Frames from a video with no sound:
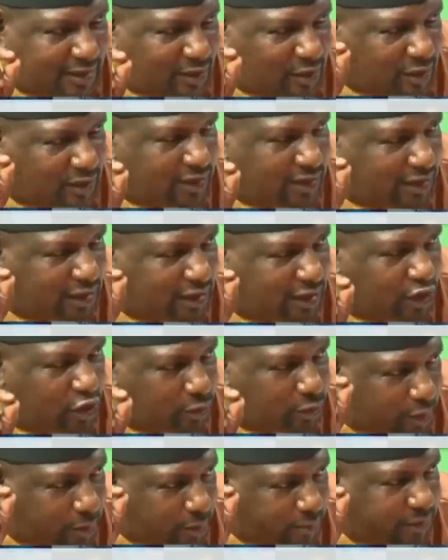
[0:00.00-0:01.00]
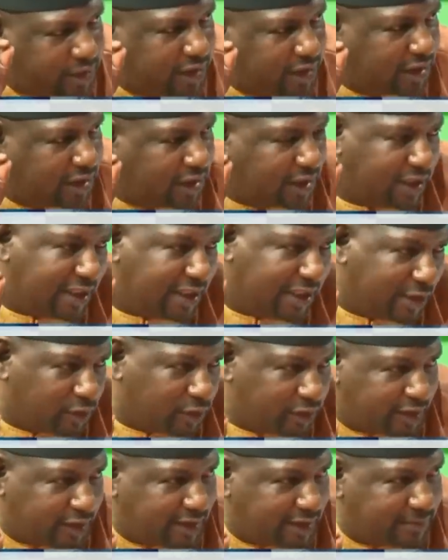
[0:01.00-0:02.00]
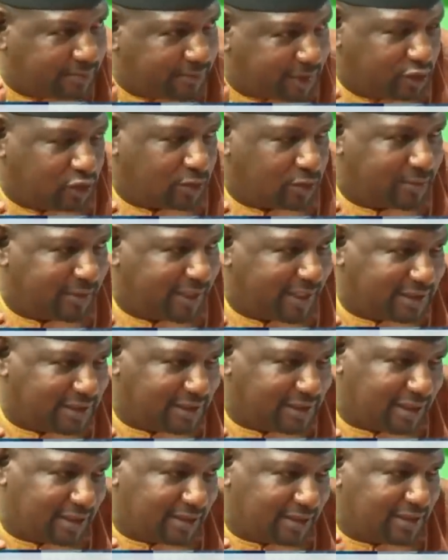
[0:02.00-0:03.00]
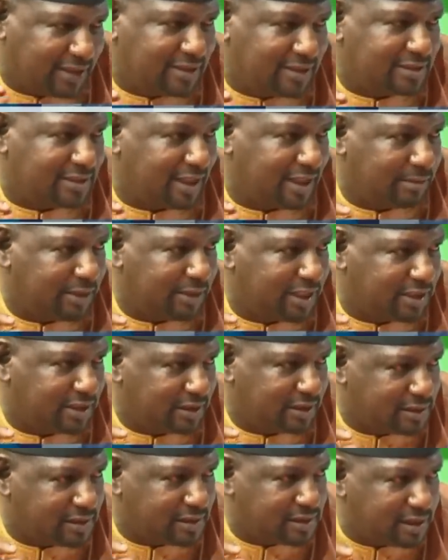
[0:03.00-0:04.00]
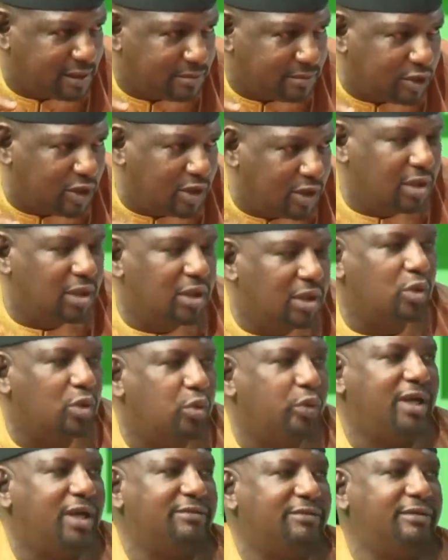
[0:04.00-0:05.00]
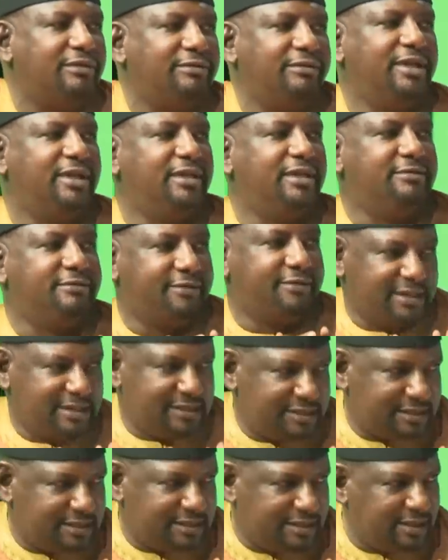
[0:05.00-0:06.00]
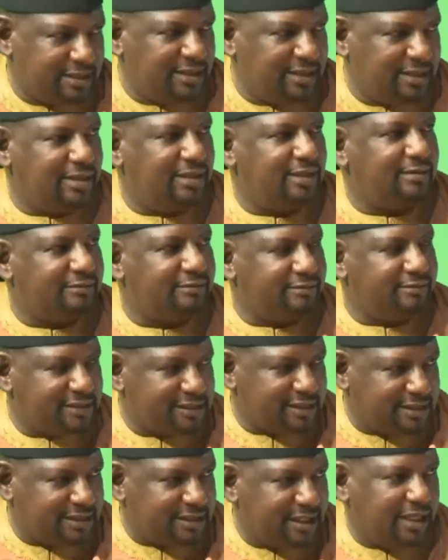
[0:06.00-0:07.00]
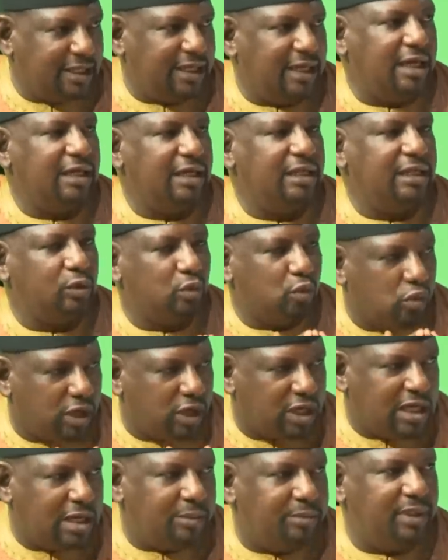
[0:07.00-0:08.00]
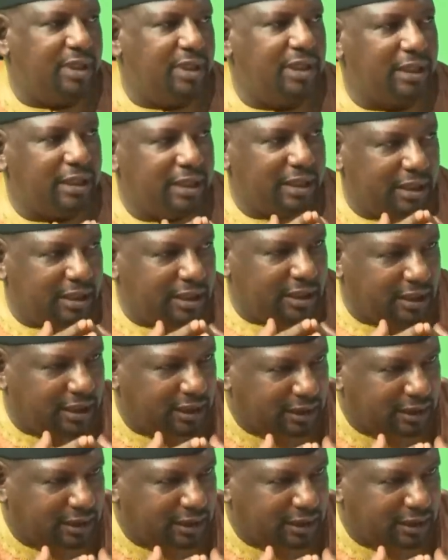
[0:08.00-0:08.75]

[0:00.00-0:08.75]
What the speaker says: sticking on the nerve of the northern part of Nigeria, that is the Almajiri system. We have a very vast, versatile, and workable